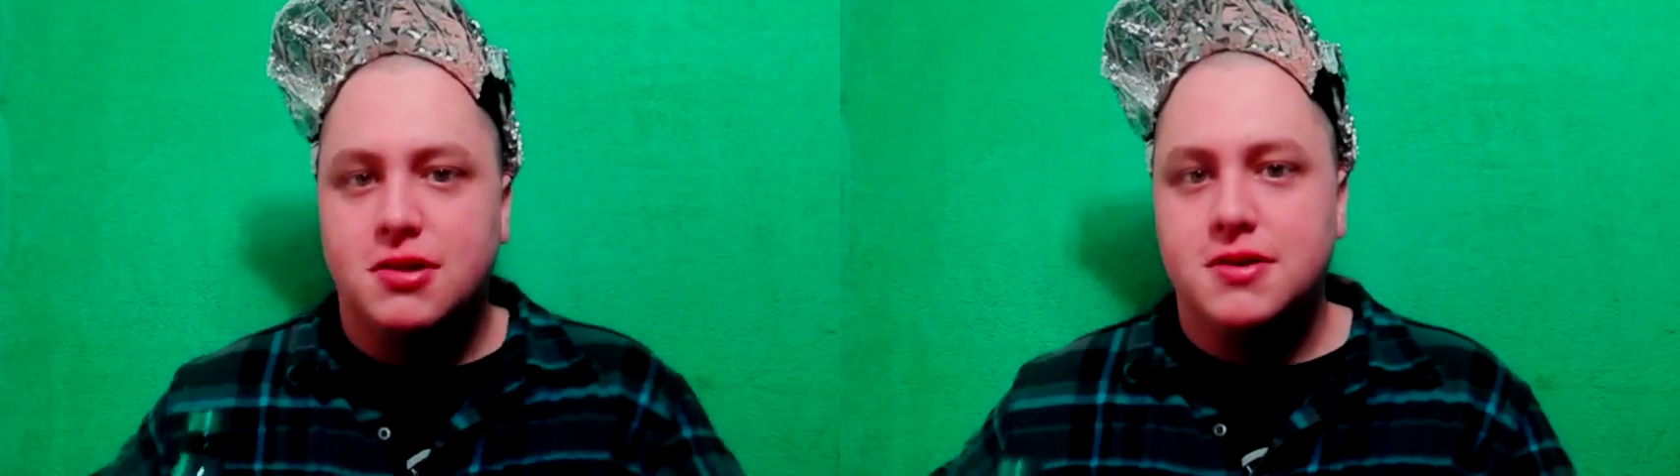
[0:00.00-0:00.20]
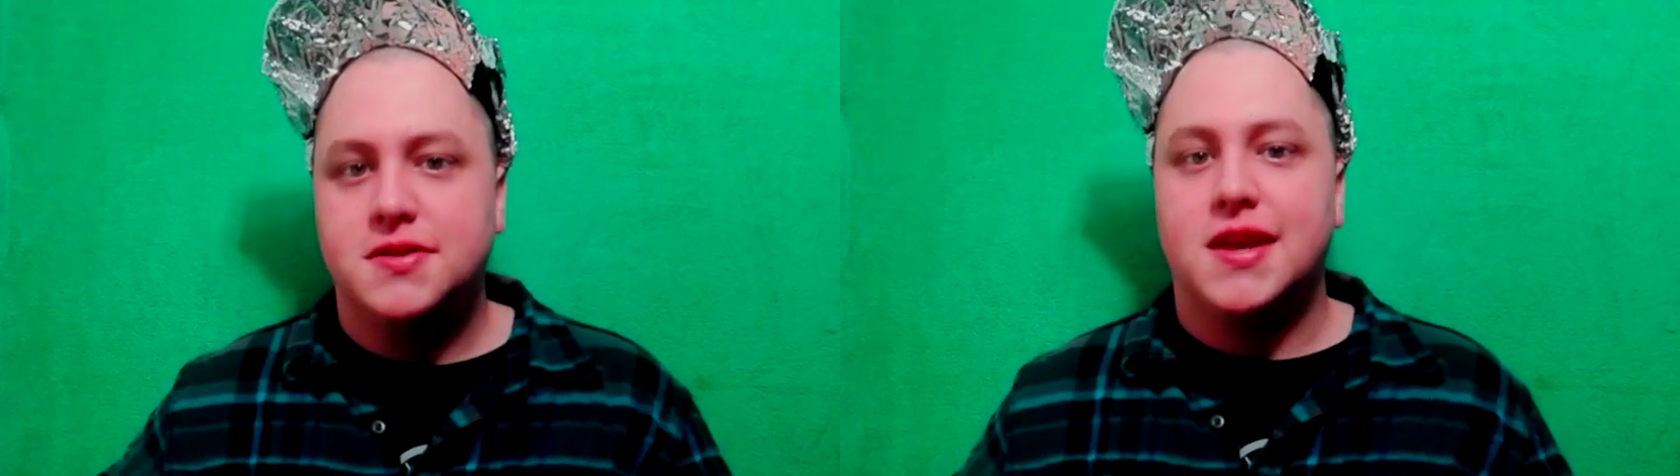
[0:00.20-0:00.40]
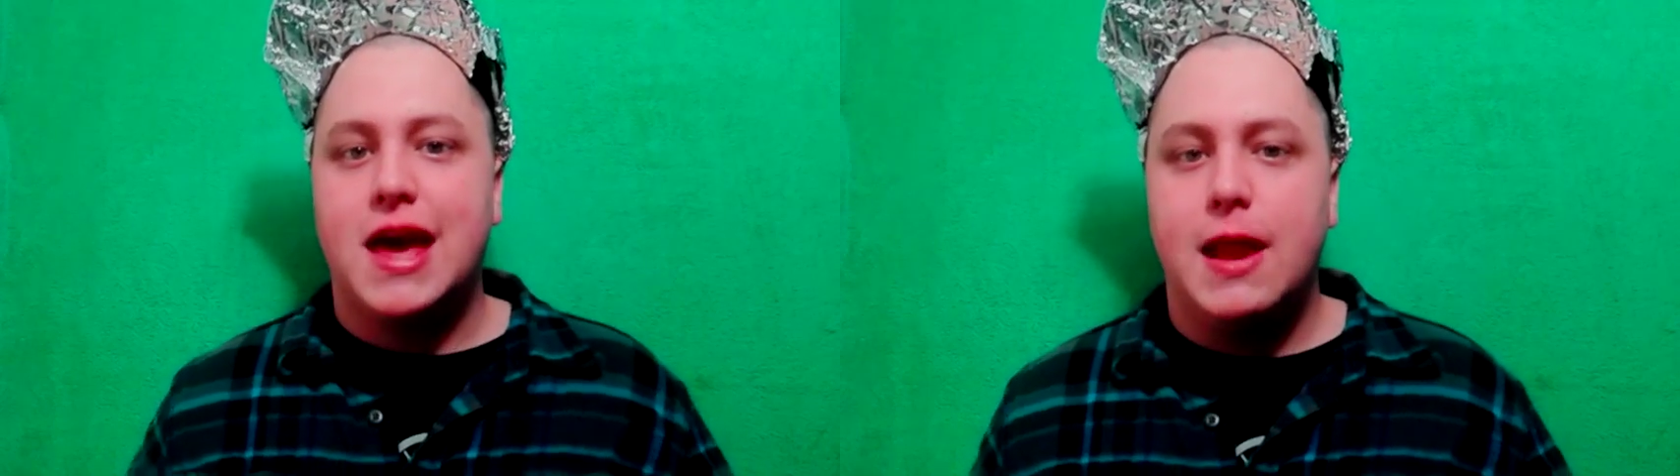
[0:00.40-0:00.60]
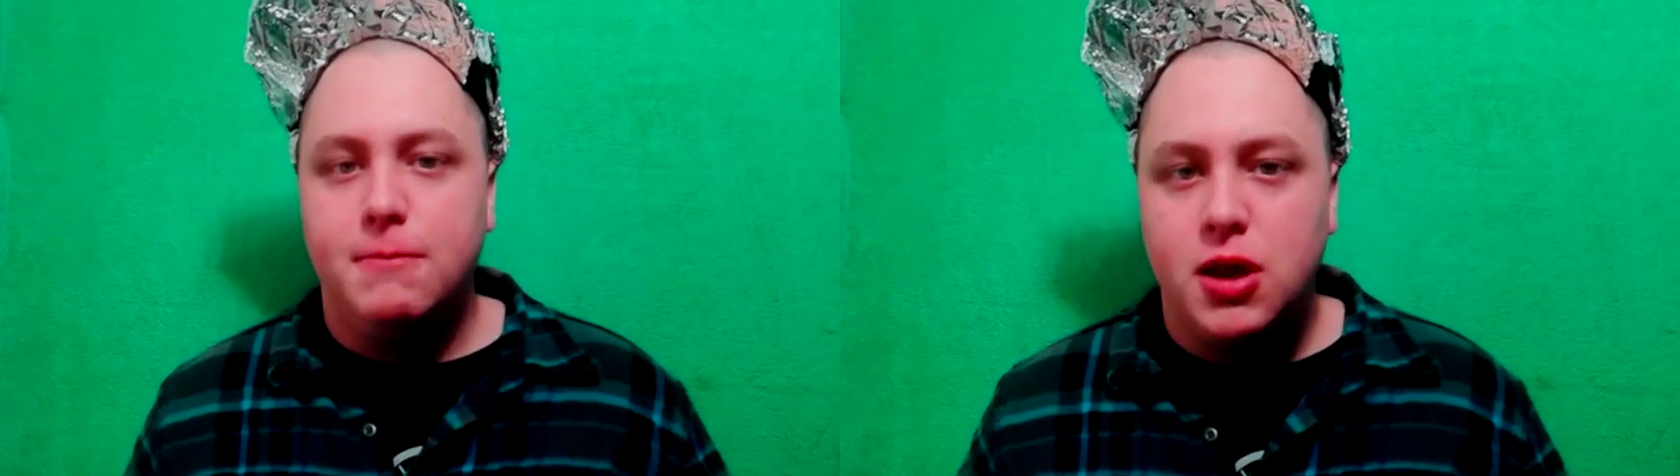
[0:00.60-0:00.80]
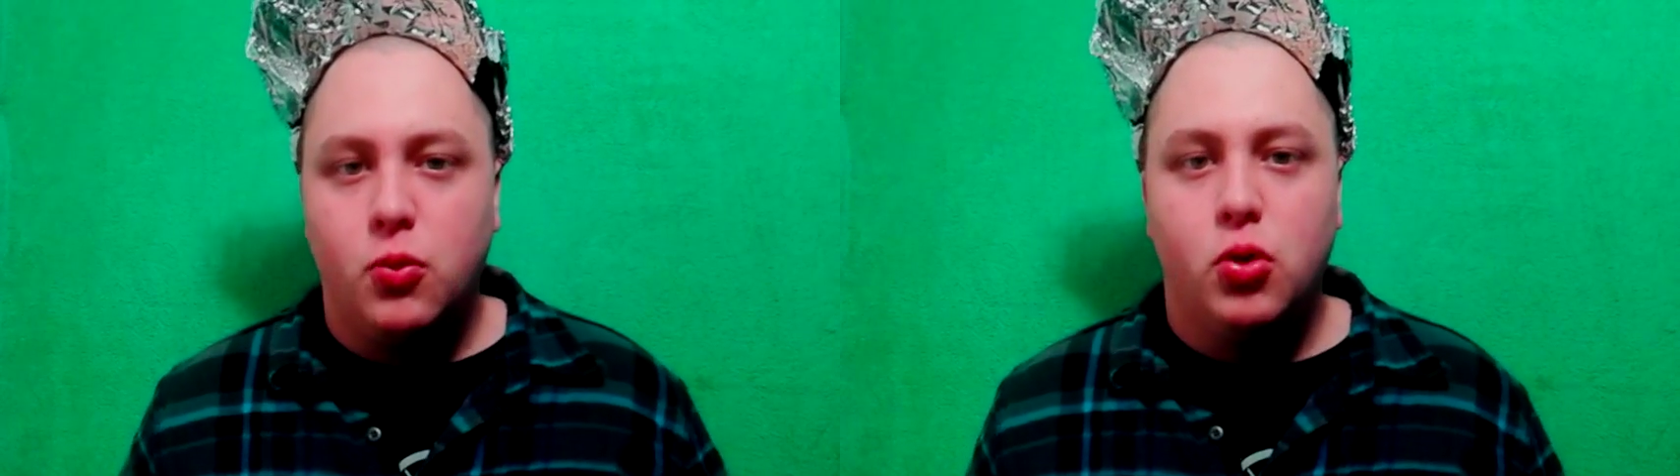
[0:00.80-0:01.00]
stars
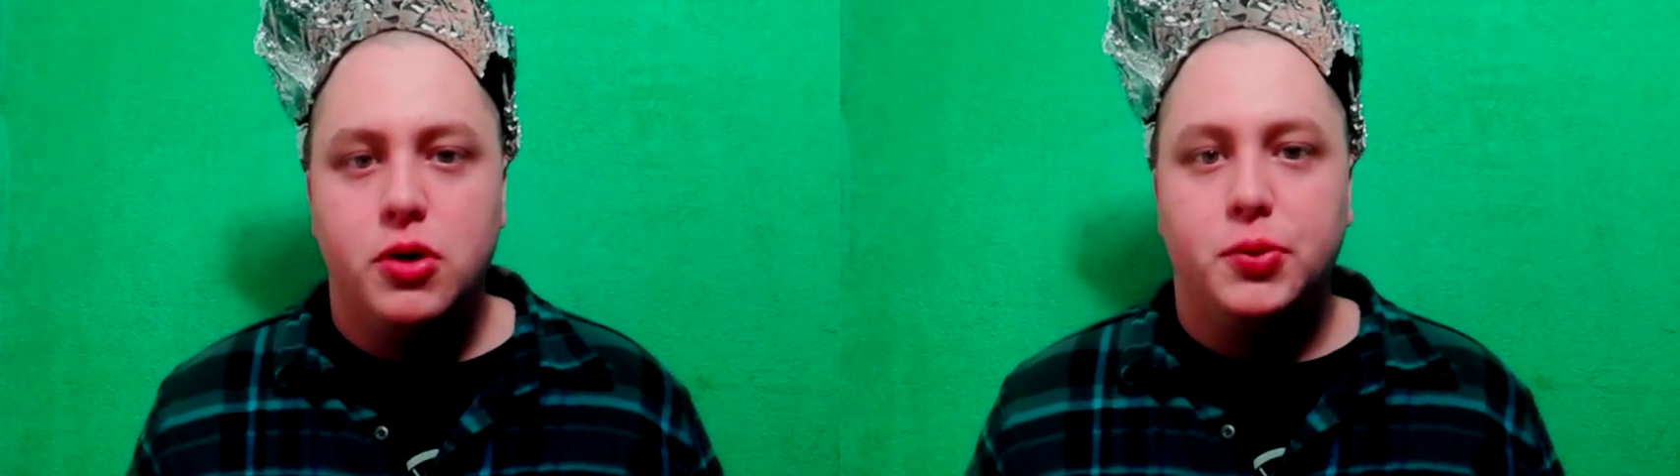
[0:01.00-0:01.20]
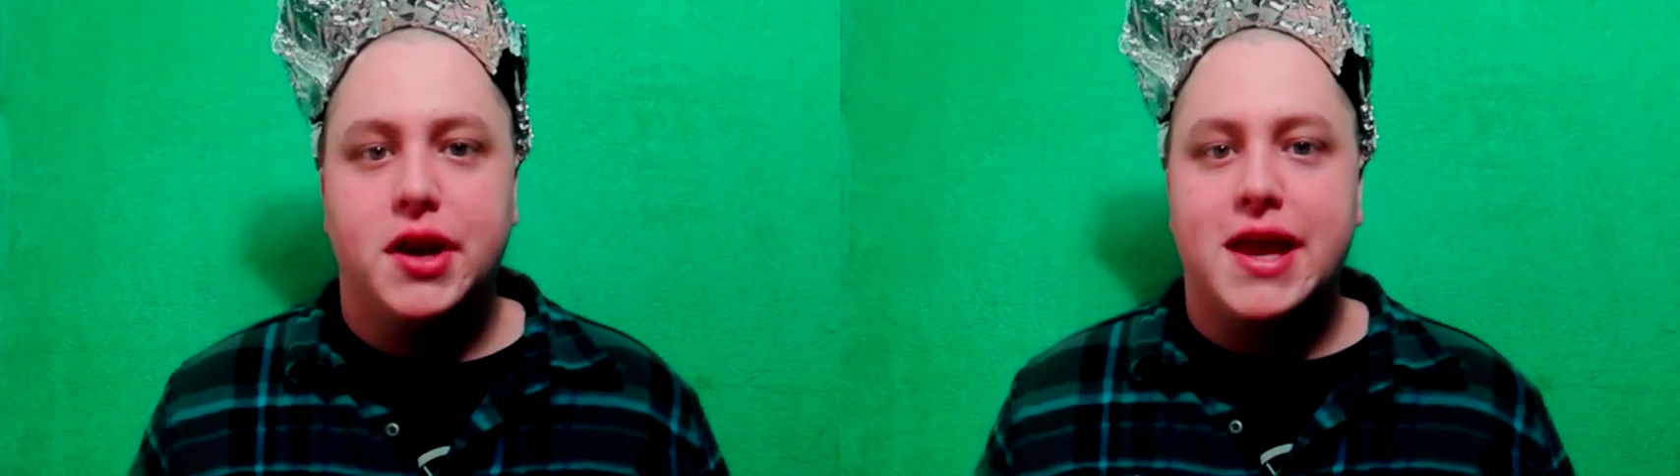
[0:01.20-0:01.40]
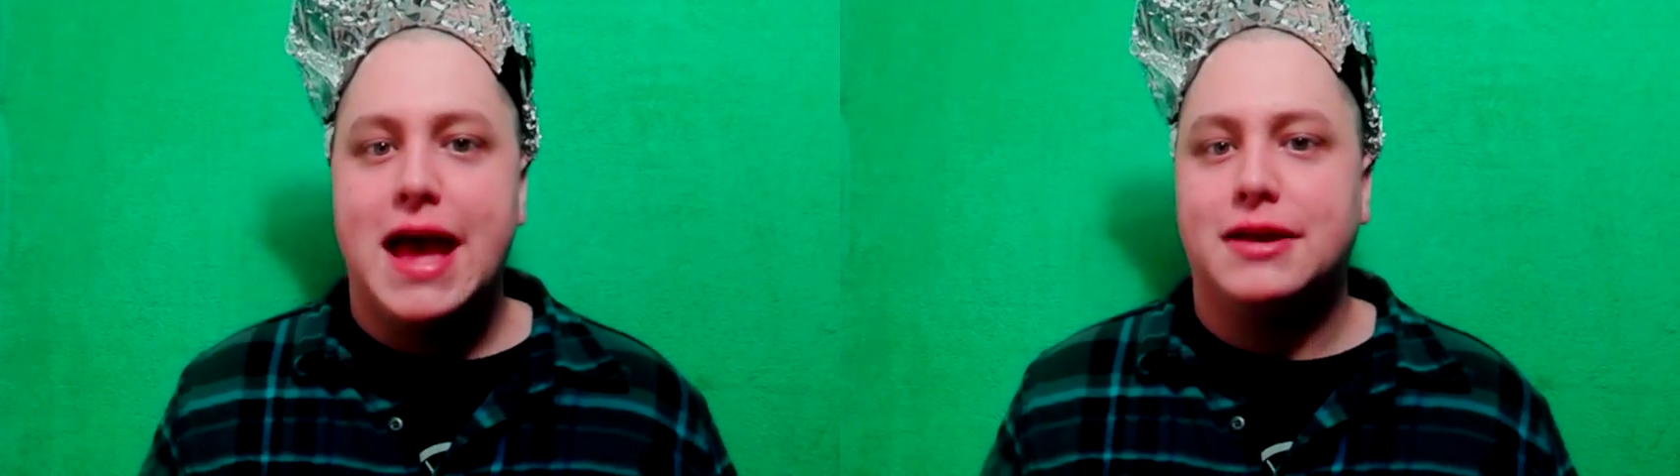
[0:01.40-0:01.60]
Academy Award-winning